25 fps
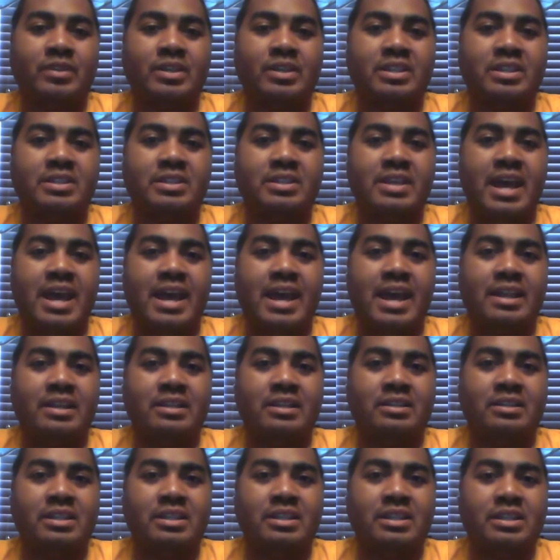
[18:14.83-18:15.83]
is that
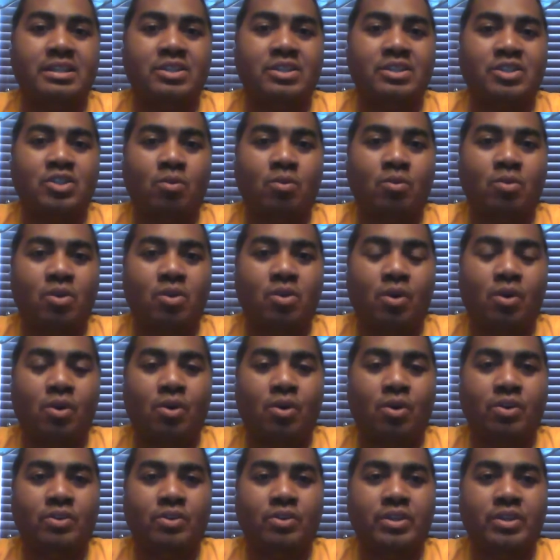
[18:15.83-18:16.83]
the
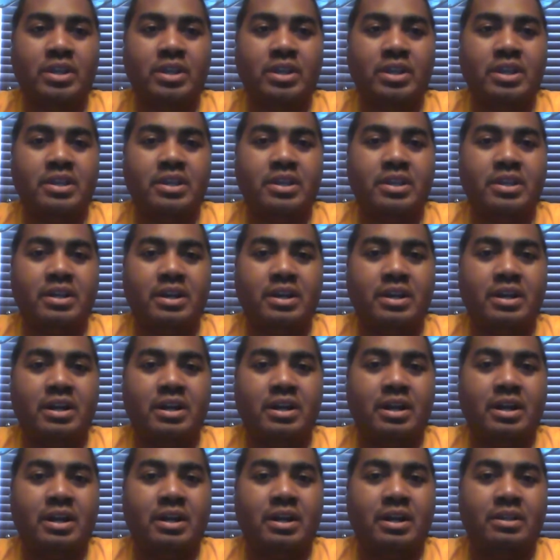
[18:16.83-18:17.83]
so-called
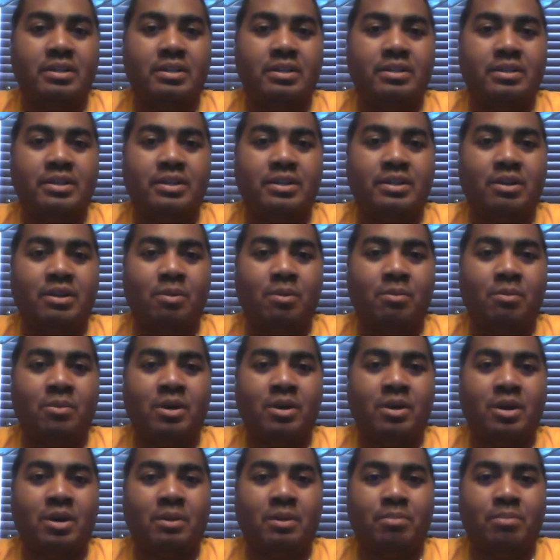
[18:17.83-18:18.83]

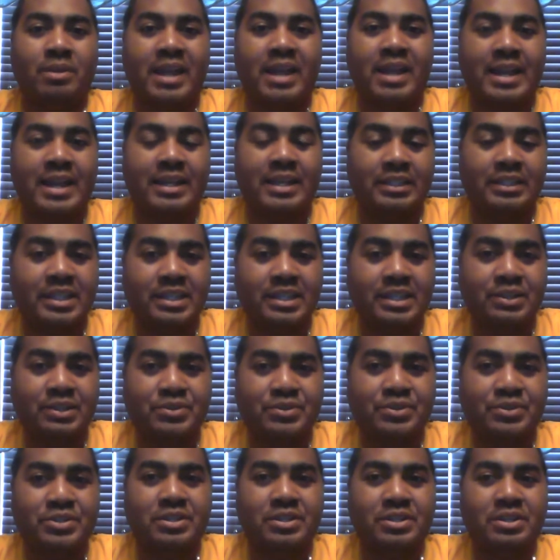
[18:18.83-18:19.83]
black
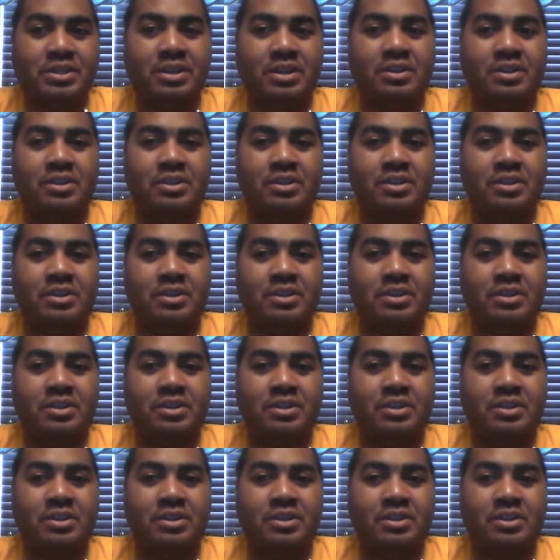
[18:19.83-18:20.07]
leaders,